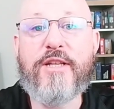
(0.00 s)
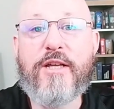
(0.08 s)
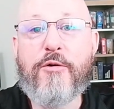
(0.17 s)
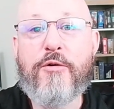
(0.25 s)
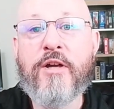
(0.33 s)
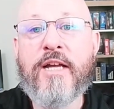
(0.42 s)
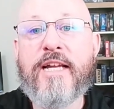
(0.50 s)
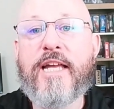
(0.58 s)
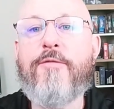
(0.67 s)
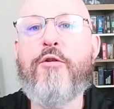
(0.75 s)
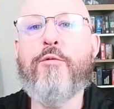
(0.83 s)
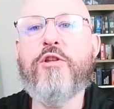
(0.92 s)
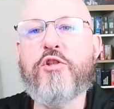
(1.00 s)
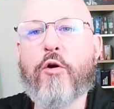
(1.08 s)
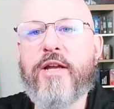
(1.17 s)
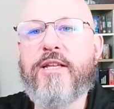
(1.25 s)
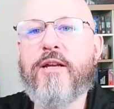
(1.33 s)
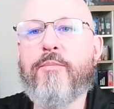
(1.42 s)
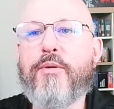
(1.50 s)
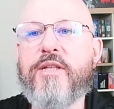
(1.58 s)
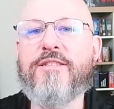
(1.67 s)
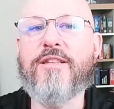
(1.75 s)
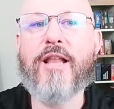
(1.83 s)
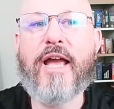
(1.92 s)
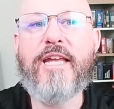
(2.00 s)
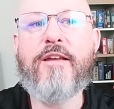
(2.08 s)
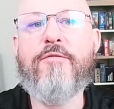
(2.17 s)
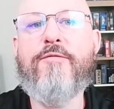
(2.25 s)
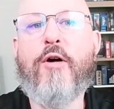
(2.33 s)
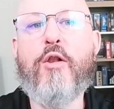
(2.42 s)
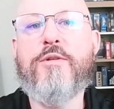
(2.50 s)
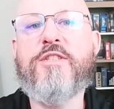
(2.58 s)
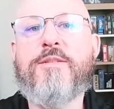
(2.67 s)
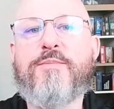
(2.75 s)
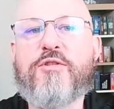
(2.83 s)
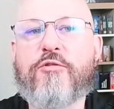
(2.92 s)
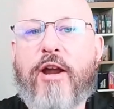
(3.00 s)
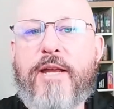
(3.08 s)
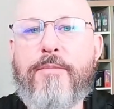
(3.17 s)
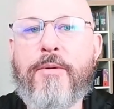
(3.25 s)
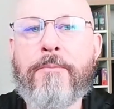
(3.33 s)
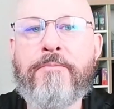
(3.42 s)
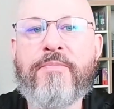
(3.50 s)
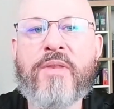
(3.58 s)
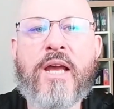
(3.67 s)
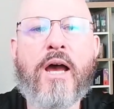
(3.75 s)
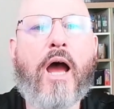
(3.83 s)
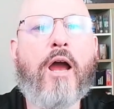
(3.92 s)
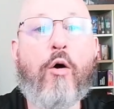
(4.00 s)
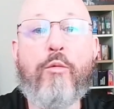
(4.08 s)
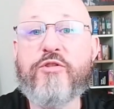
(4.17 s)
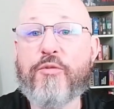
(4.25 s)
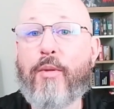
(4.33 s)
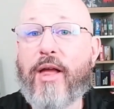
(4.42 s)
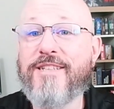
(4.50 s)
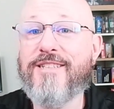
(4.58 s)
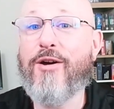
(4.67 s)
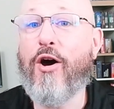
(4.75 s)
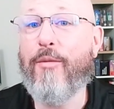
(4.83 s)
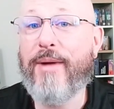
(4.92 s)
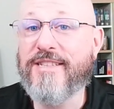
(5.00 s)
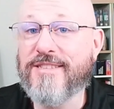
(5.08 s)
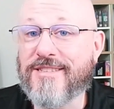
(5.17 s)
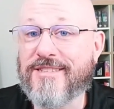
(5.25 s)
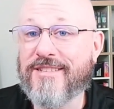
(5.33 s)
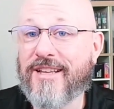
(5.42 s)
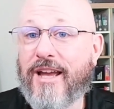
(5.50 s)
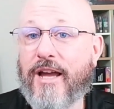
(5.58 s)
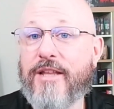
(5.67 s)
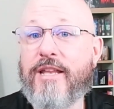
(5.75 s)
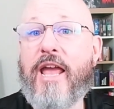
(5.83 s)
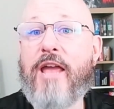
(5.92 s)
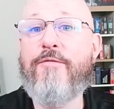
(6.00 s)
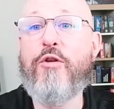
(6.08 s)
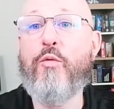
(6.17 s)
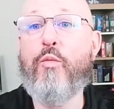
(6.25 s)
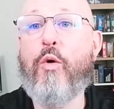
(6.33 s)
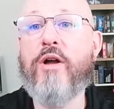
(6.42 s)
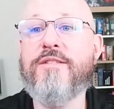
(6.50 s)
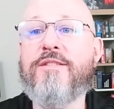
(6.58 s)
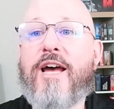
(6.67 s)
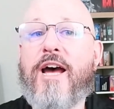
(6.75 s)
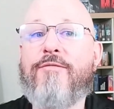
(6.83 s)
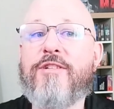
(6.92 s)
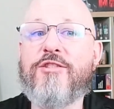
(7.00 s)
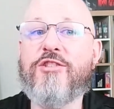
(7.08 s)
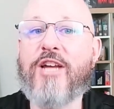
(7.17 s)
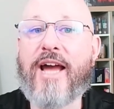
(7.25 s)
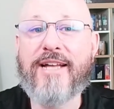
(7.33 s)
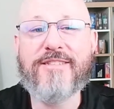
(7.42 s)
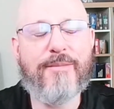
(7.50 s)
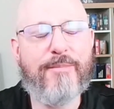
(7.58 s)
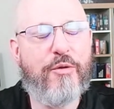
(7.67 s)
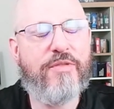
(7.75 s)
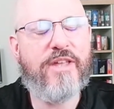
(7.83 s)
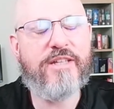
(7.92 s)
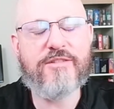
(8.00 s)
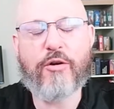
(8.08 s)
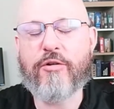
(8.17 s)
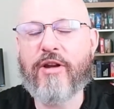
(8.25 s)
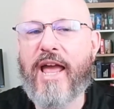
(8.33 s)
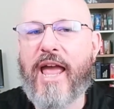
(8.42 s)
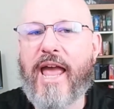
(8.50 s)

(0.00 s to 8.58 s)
video. If you enjoyed it, please like, follow, and subscribe. I always reply to comments, and if you want to have a chat about this or